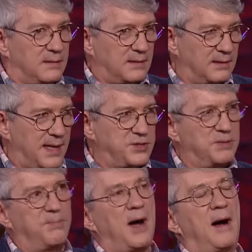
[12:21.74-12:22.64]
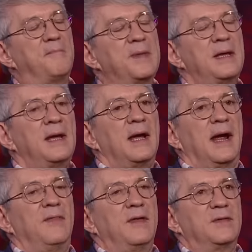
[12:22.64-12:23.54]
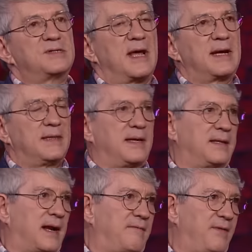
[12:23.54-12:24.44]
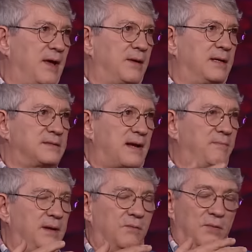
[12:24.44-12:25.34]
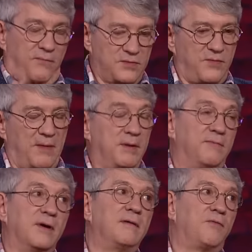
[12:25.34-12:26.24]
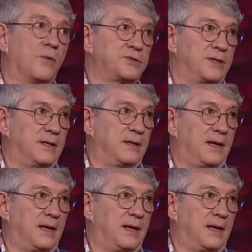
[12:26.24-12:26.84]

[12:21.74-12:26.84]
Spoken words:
alleged bomb. And then the second thing that I found is I've been very fortunate